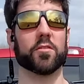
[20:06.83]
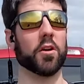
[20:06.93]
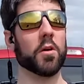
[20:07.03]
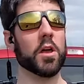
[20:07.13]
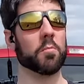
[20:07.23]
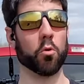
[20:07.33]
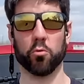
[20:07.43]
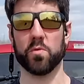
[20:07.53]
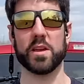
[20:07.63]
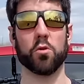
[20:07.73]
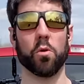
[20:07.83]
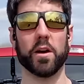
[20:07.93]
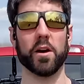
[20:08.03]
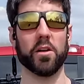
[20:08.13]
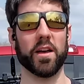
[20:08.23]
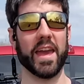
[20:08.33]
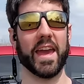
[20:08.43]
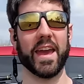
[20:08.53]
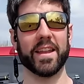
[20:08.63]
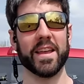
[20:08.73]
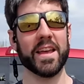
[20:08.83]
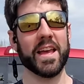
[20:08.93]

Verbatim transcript: So more recoil and